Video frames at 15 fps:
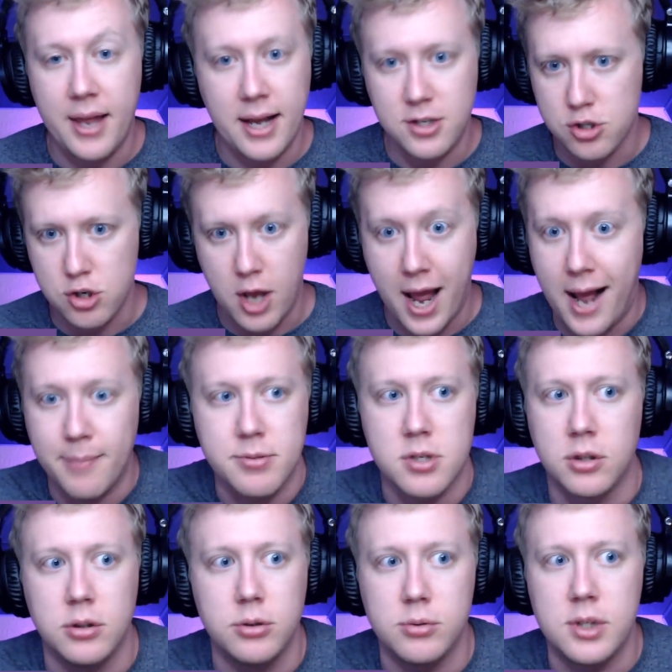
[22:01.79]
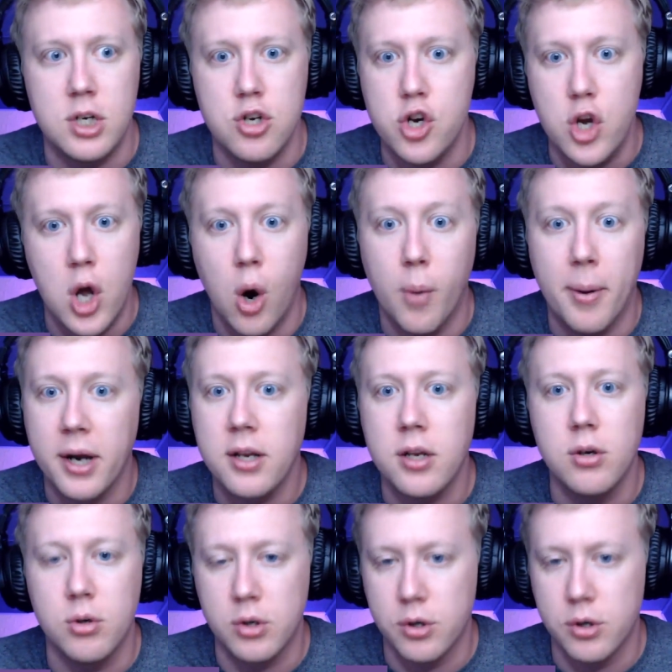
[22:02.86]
They had just absolutely nobody who